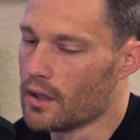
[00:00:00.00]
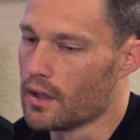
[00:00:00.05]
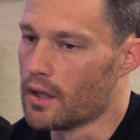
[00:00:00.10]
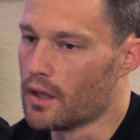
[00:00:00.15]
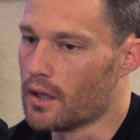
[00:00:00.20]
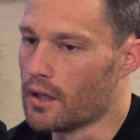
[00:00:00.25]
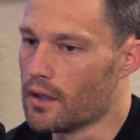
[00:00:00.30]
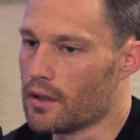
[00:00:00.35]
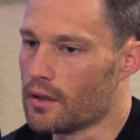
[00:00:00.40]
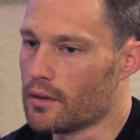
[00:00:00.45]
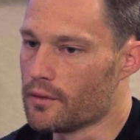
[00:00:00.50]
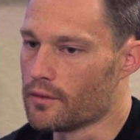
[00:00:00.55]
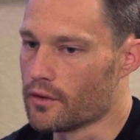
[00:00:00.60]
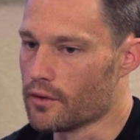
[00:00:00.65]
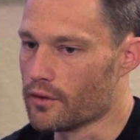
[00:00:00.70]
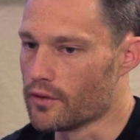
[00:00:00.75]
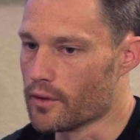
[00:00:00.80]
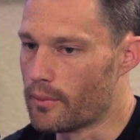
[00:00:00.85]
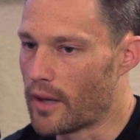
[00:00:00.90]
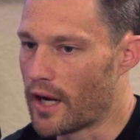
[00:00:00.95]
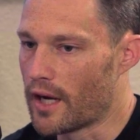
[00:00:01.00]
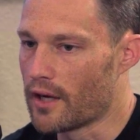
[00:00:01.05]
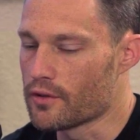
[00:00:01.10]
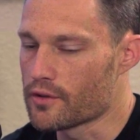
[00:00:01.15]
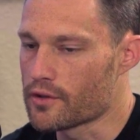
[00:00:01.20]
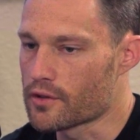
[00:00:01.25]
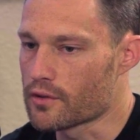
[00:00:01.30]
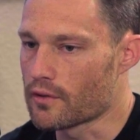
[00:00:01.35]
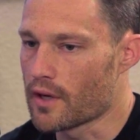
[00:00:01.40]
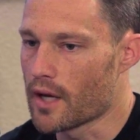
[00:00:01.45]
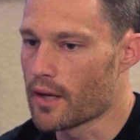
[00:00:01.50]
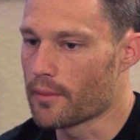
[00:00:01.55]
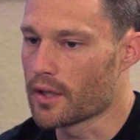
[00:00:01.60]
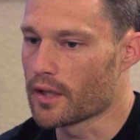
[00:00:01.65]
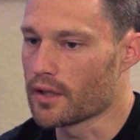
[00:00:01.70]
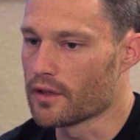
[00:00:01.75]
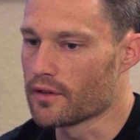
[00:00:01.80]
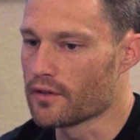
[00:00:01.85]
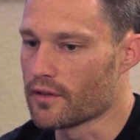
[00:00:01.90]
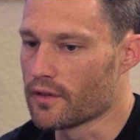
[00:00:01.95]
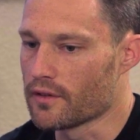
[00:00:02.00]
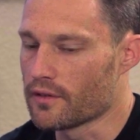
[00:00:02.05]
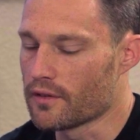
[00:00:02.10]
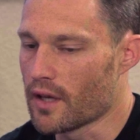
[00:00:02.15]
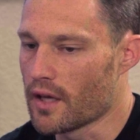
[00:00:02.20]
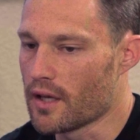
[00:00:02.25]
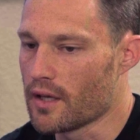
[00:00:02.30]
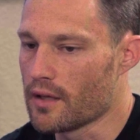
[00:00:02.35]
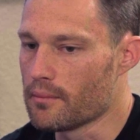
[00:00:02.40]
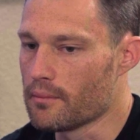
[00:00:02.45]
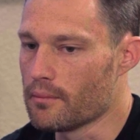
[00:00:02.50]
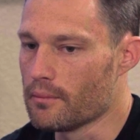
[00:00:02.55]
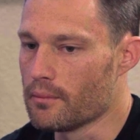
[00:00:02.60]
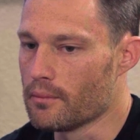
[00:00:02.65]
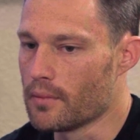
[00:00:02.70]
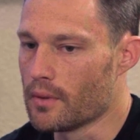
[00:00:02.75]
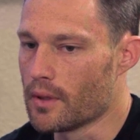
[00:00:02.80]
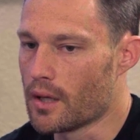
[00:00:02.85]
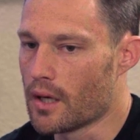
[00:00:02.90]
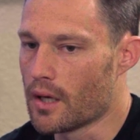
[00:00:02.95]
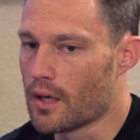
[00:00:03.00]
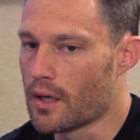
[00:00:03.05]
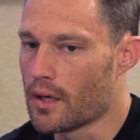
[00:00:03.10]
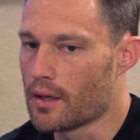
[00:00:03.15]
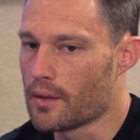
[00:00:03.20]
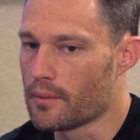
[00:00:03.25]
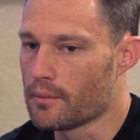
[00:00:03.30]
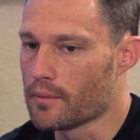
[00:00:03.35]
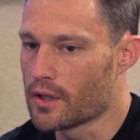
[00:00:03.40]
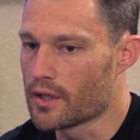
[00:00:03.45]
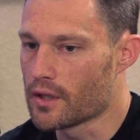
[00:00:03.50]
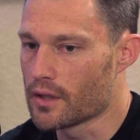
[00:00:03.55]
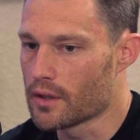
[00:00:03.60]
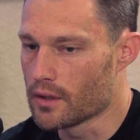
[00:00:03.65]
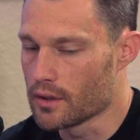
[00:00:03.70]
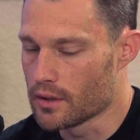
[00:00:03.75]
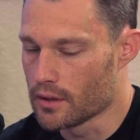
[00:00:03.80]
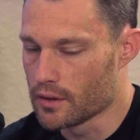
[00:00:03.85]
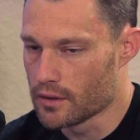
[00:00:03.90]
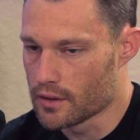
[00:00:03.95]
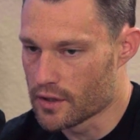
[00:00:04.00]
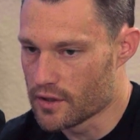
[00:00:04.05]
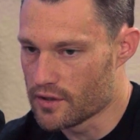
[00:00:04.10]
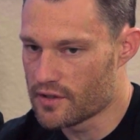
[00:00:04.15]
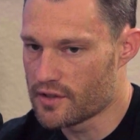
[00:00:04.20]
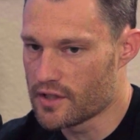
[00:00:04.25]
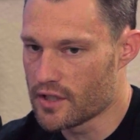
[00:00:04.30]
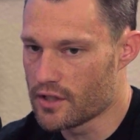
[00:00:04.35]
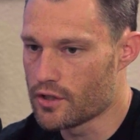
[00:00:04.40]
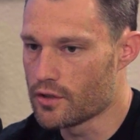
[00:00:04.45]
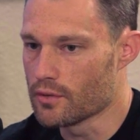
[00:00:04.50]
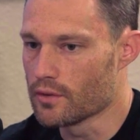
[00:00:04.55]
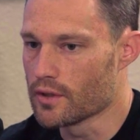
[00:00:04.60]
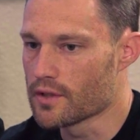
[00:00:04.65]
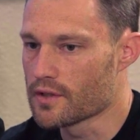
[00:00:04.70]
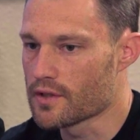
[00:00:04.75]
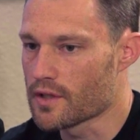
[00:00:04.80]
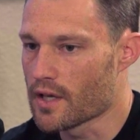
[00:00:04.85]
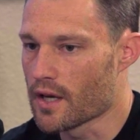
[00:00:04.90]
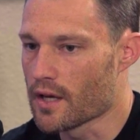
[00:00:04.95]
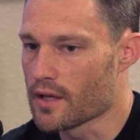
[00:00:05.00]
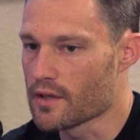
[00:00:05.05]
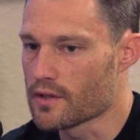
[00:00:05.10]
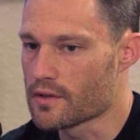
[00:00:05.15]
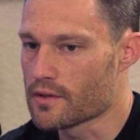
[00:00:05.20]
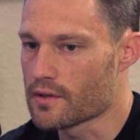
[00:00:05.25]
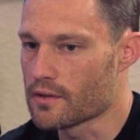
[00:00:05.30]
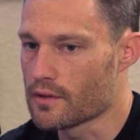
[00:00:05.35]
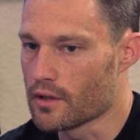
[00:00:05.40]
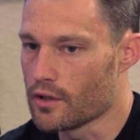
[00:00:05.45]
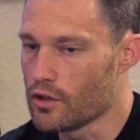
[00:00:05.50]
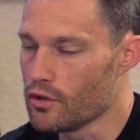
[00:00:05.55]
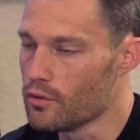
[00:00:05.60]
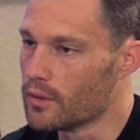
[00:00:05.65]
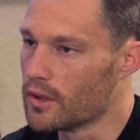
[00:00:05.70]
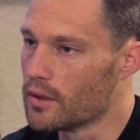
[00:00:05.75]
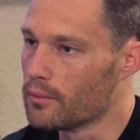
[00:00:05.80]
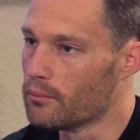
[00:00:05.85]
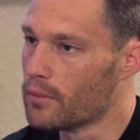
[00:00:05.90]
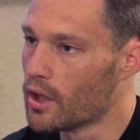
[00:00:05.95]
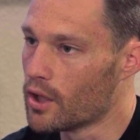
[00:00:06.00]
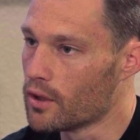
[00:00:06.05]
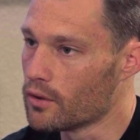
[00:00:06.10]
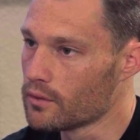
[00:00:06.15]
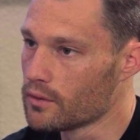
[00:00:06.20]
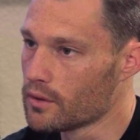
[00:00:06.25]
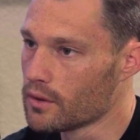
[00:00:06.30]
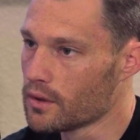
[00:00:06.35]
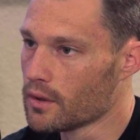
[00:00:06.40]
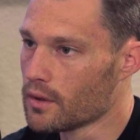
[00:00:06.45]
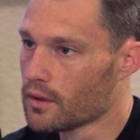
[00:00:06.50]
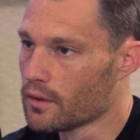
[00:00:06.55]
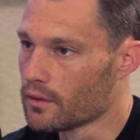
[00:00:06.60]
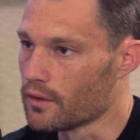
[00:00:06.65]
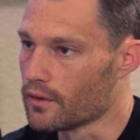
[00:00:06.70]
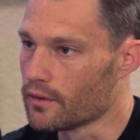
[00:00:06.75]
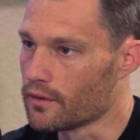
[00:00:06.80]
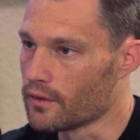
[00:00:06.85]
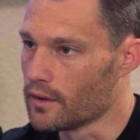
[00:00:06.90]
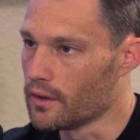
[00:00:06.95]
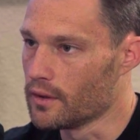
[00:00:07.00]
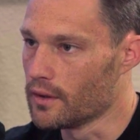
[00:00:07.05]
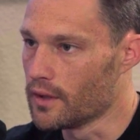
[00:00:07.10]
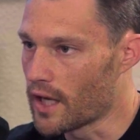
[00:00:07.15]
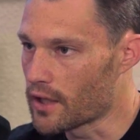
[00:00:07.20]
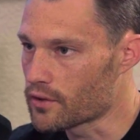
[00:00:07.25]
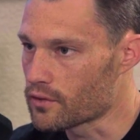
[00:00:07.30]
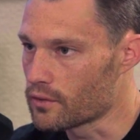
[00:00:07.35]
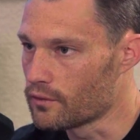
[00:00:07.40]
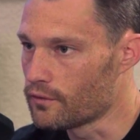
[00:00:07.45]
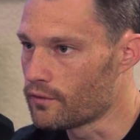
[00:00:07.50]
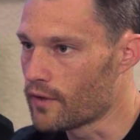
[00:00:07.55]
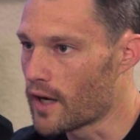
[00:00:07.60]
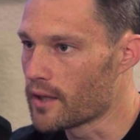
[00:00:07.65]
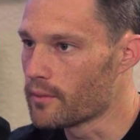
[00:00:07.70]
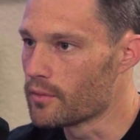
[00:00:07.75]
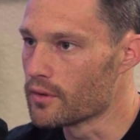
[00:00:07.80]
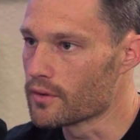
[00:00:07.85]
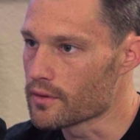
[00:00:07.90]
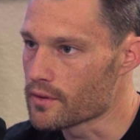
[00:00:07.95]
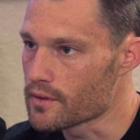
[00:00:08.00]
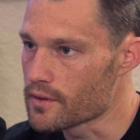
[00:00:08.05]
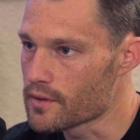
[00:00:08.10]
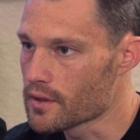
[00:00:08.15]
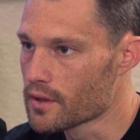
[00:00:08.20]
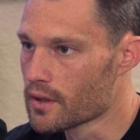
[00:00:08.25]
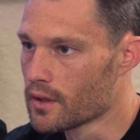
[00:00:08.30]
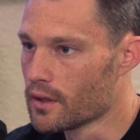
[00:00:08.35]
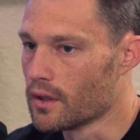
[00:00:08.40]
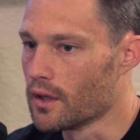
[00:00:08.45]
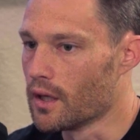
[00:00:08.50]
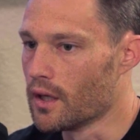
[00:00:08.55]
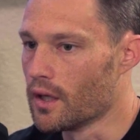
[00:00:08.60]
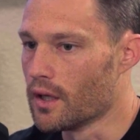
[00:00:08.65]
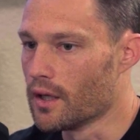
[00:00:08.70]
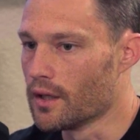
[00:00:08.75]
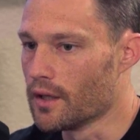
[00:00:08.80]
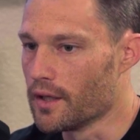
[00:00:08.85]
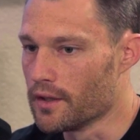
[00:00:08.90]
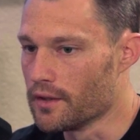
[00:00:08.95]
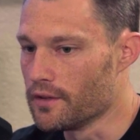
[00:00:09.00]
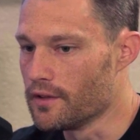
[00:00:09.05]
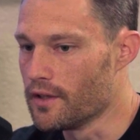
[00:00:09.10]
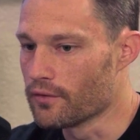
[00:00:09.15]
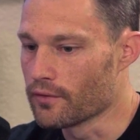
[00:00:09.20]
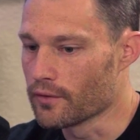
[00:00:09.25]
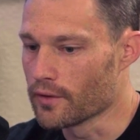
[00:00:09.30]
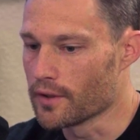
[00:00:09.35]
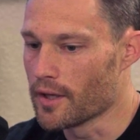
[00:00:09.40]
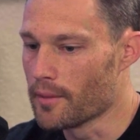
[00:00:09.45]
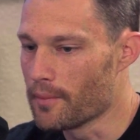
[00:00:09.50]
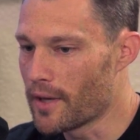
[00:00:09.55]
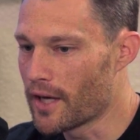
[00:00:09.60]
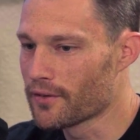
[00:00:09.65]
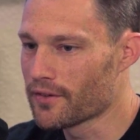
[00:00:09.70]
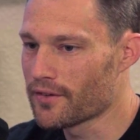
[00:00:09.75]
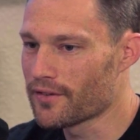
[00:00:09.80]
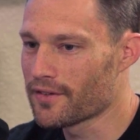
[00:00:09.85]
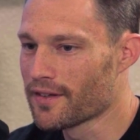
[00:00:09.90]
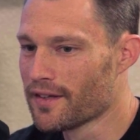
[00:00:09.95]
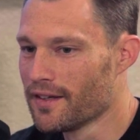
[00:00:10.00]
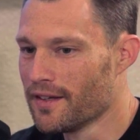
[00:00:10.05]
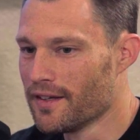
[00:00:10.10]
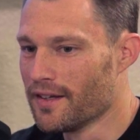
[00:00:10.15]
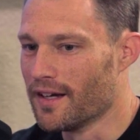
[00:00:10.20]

So it's a bioceramic. It's the same constituents as the human bone. So it's natural fibers in different amounts.